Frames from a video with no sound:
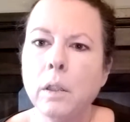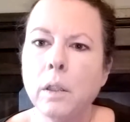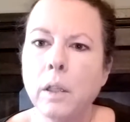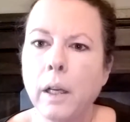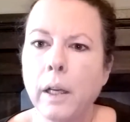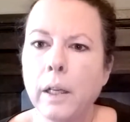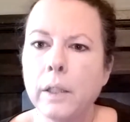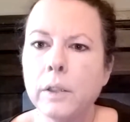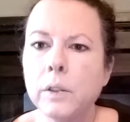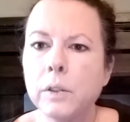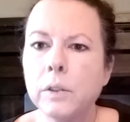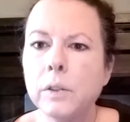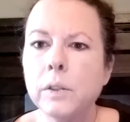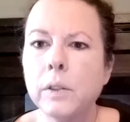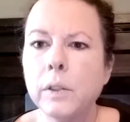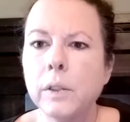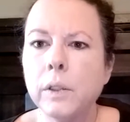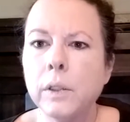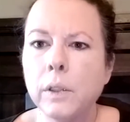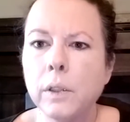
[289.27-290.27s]
As you
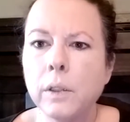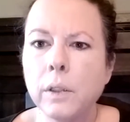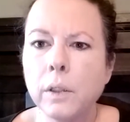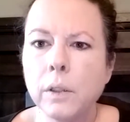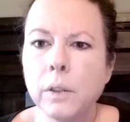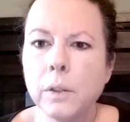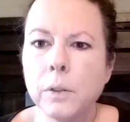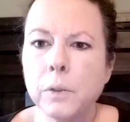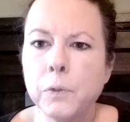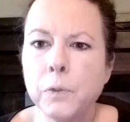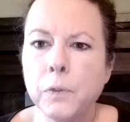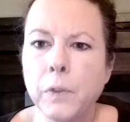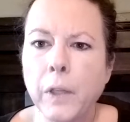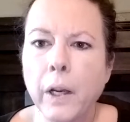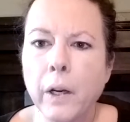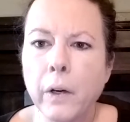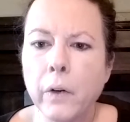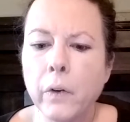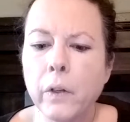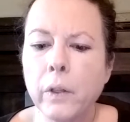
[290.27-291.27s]
see,
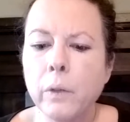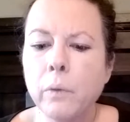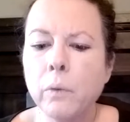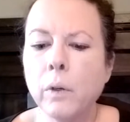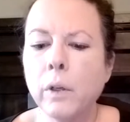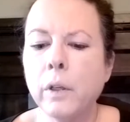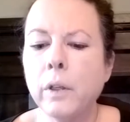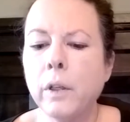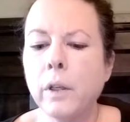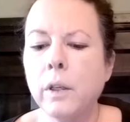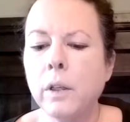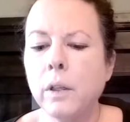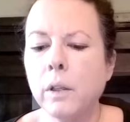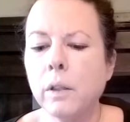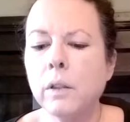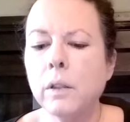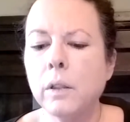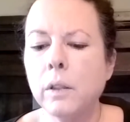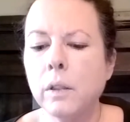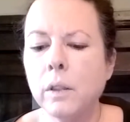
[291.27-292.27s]
very runny.
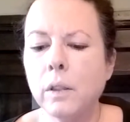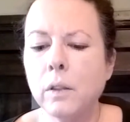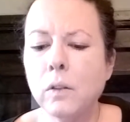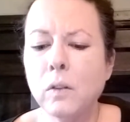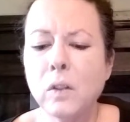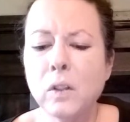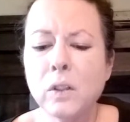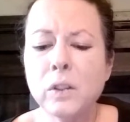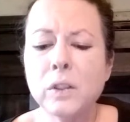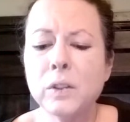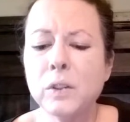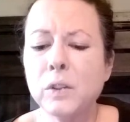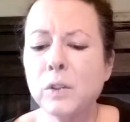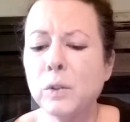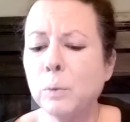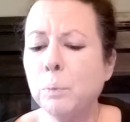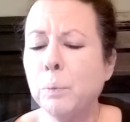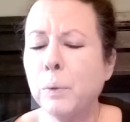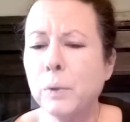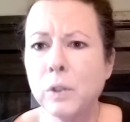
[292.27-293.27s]
It looks
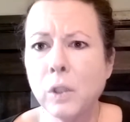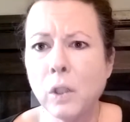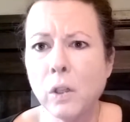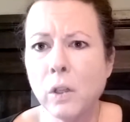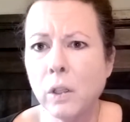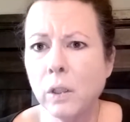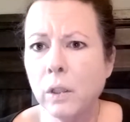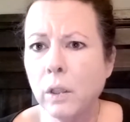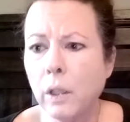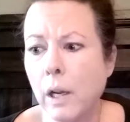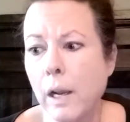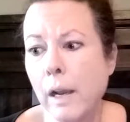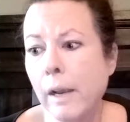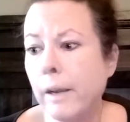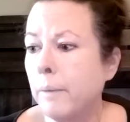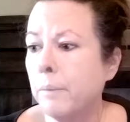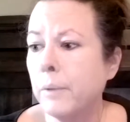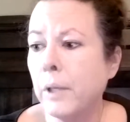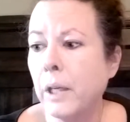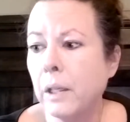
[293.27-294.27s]
super dark. I
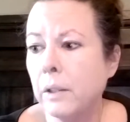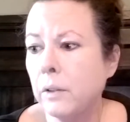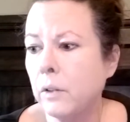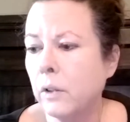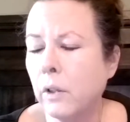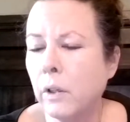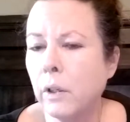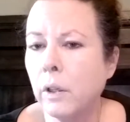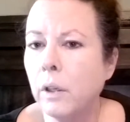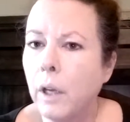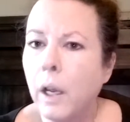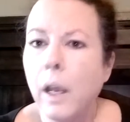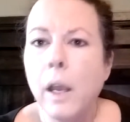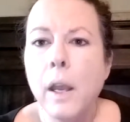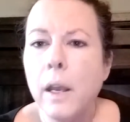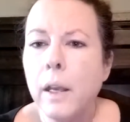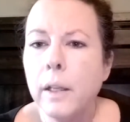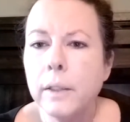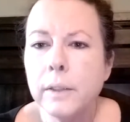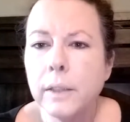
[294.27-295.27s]
am not dark.
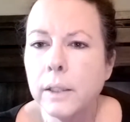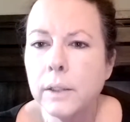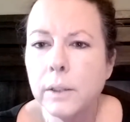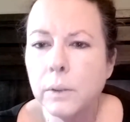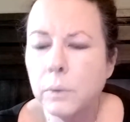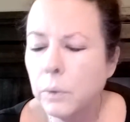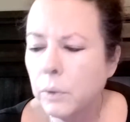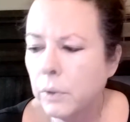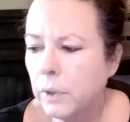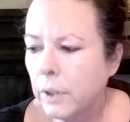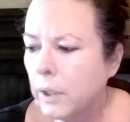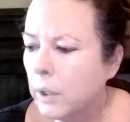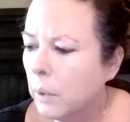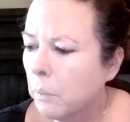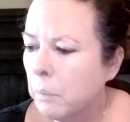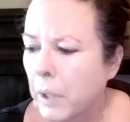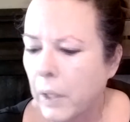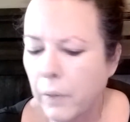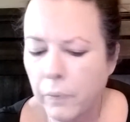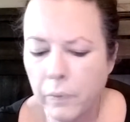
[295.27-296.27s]
It doesn't really
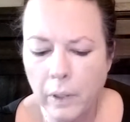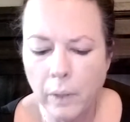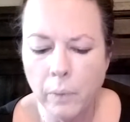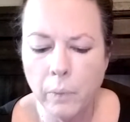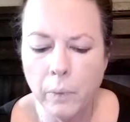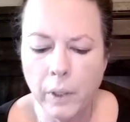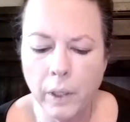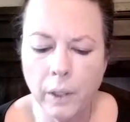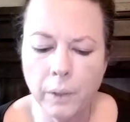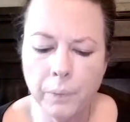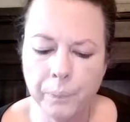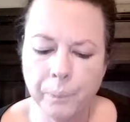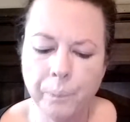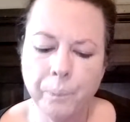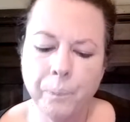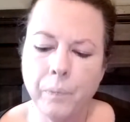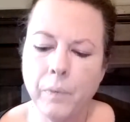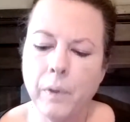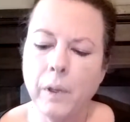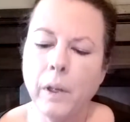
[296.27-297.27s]
come out that way.
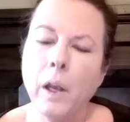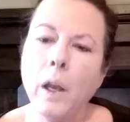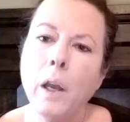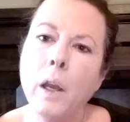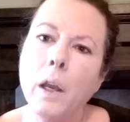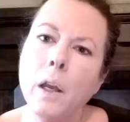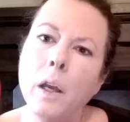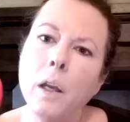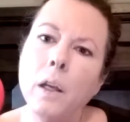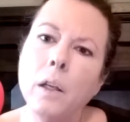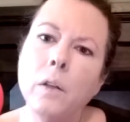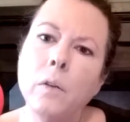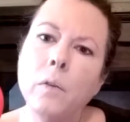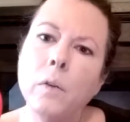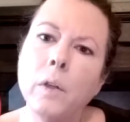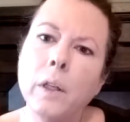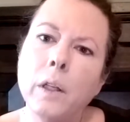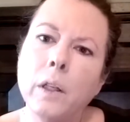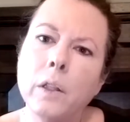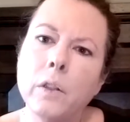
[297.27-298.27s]
You
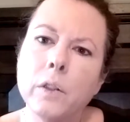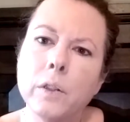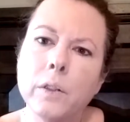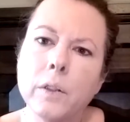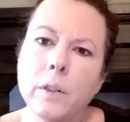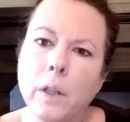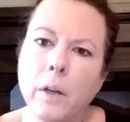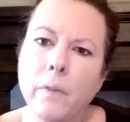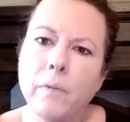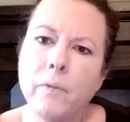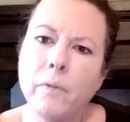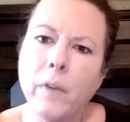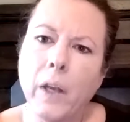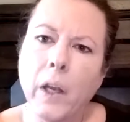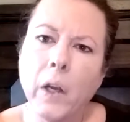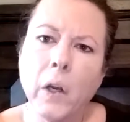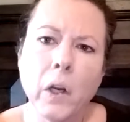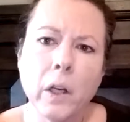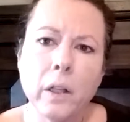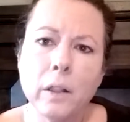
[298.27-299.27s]
need just a
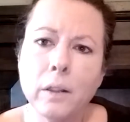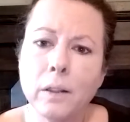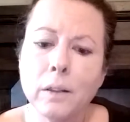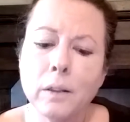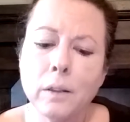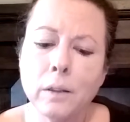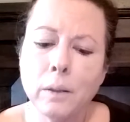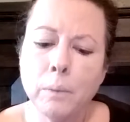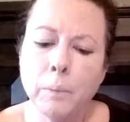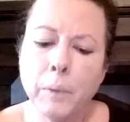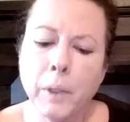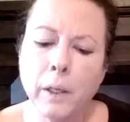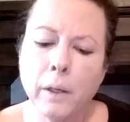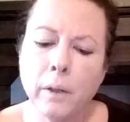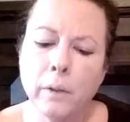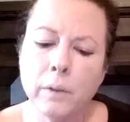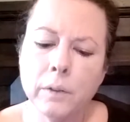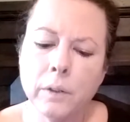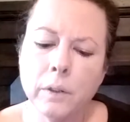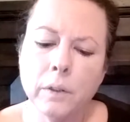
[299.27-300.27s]
very little
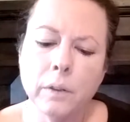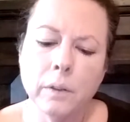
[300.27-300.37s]
amount.